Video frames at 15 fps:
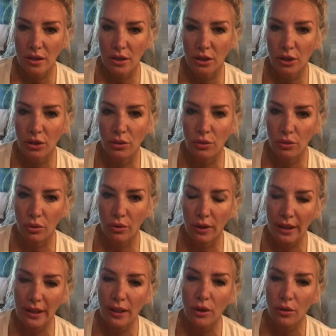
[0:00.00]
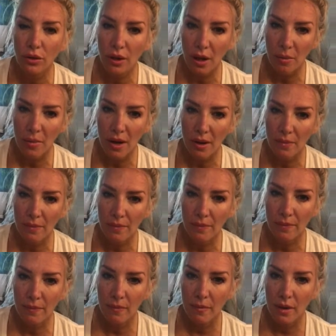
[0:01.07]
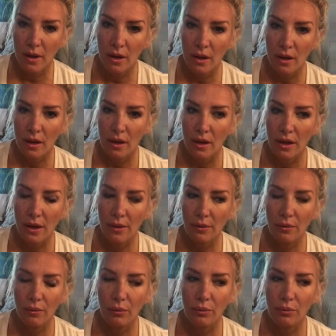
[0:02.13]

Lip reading: your ego to come up. It,